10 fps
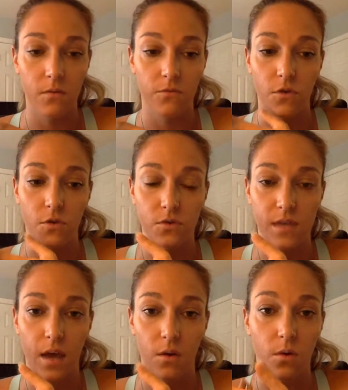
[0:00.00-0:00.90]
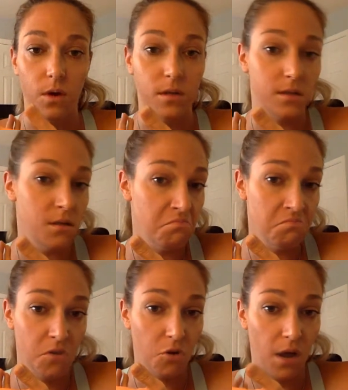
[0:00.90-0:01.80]
for those categories,
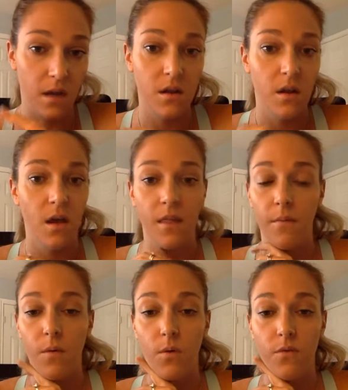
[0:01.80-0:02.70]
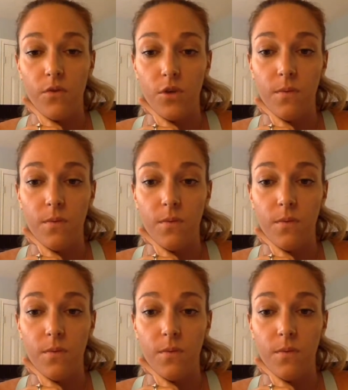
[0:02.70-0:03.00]
great, and that might work for you.